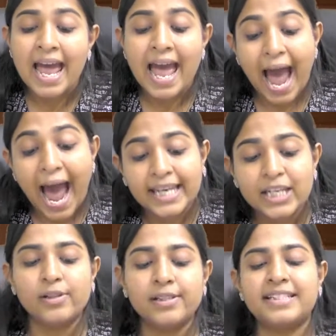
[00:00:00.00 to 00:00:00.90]
annual
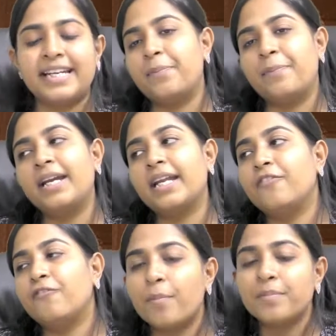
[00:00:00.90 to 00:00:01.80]
statement in
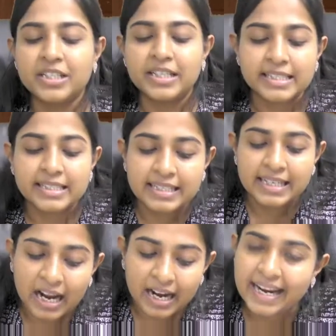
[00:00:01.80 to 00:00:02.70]
form
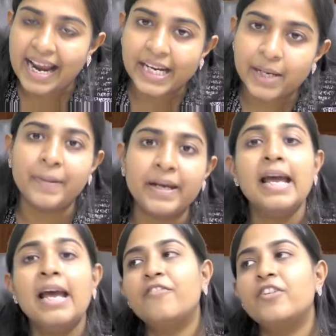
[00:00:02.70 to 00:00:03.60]
GSTR 9B,
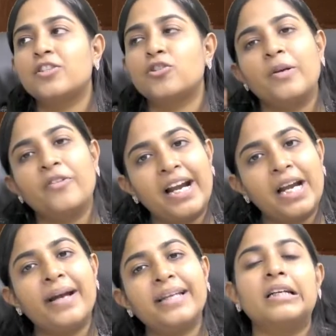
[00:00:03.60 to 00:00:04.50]
which is to be filed by
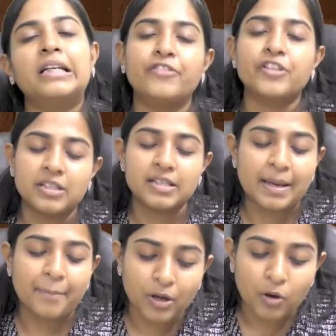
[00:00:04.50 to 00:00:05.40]
31st
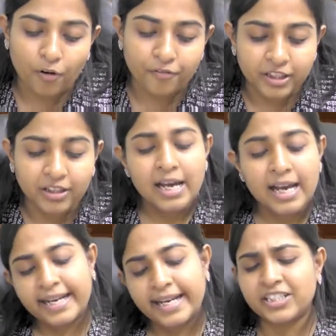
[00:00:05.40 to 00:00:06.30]
December of the
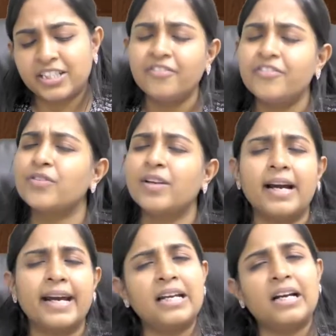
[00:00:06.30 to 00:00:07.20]
next year, which will
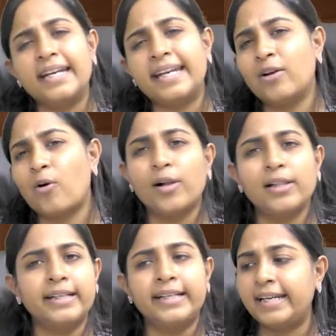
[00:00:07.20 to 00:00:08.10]
again contain all the
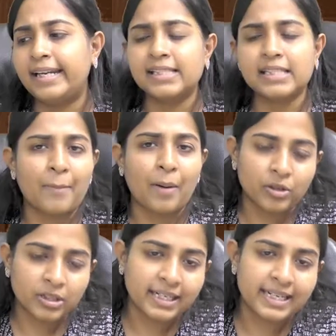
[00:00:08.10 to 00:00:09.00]
details about the
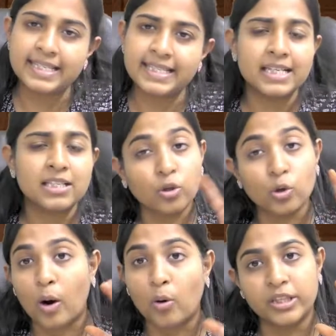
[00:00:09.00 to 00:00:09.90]
TCS
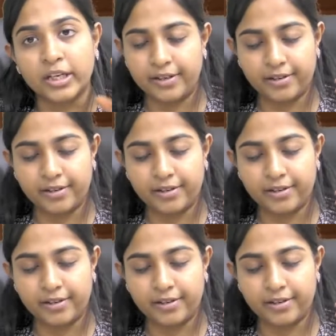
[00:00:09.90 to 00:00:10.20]
throughout the year.